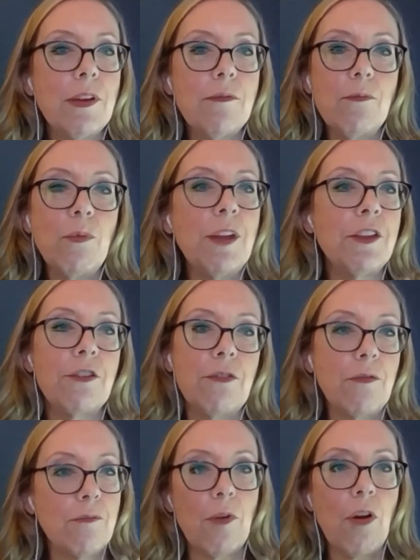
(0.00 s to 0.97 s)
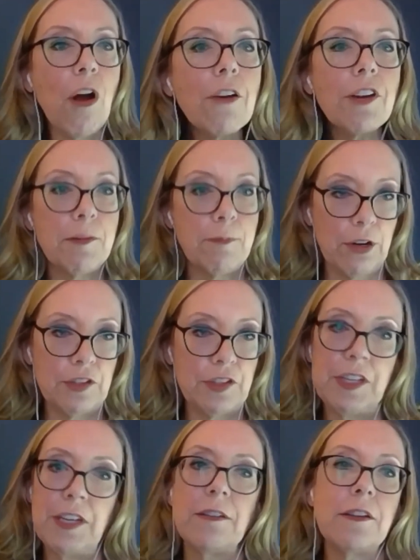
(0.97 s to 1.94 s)
when there are
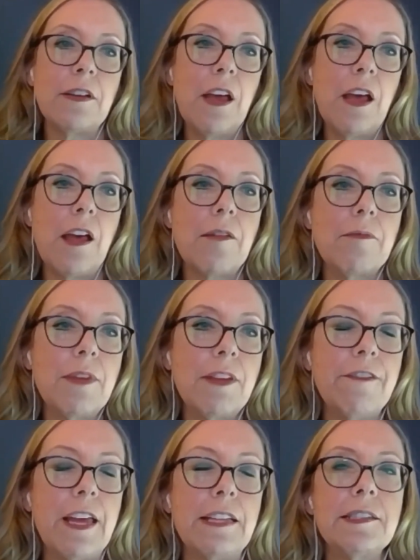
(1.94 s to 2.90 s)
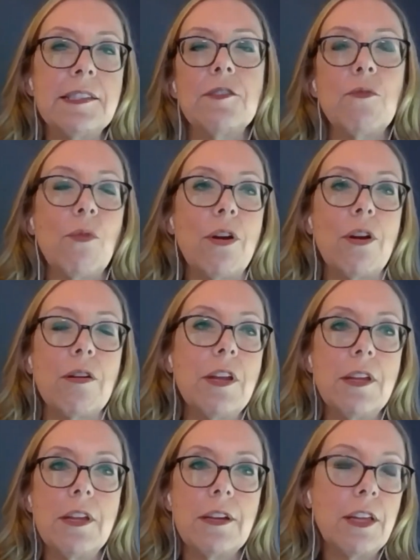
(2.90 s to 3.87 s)
in-person events or
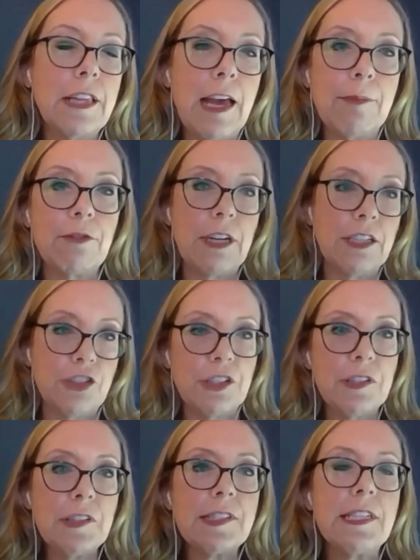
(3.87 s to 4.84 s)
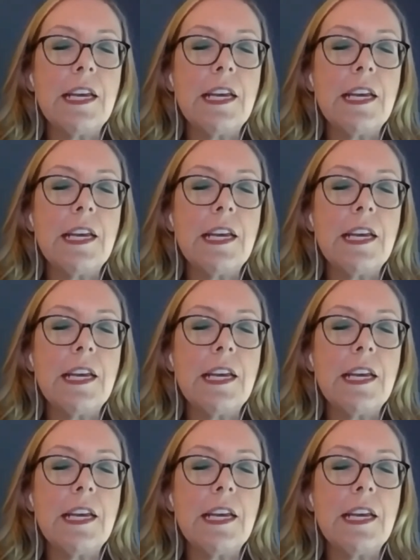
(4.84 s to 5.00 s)
collaborations,